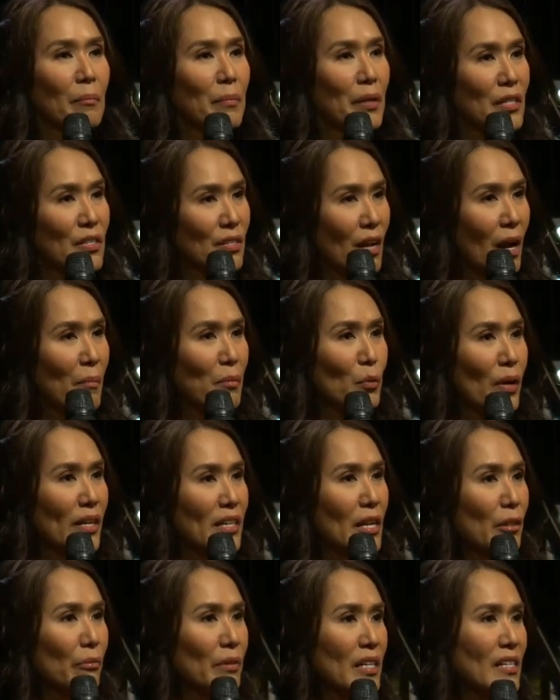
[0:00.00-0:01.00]
But Psalm
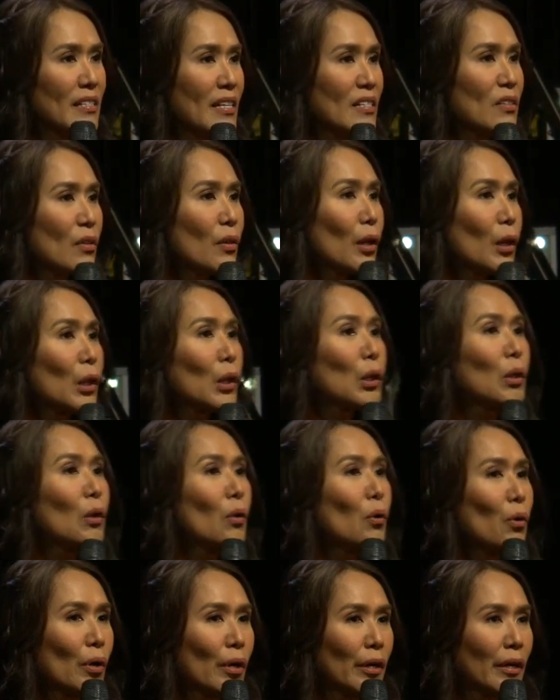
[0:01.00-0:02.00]
23 says, the
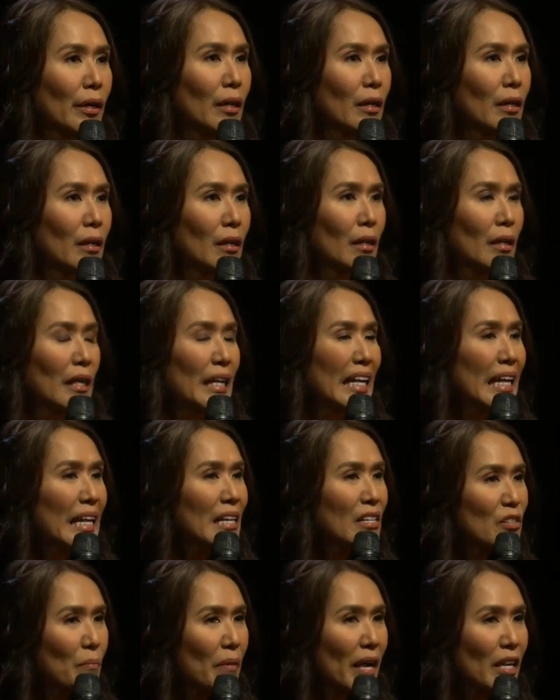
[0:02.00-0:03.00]
Lord
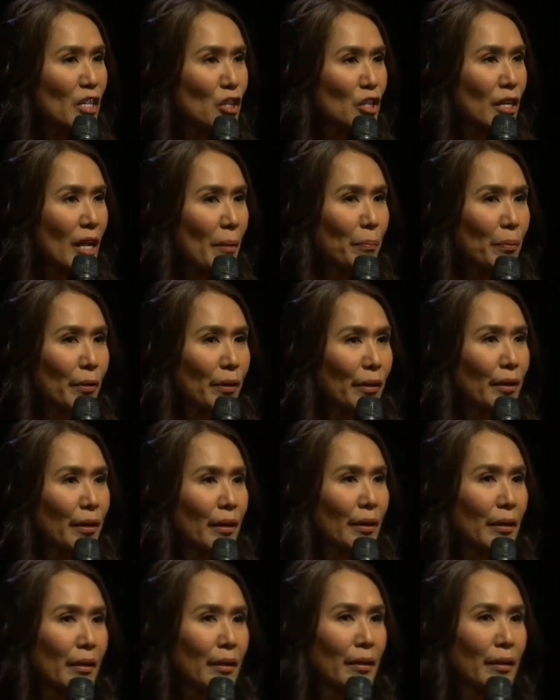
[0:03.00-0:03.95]
is my shepherd.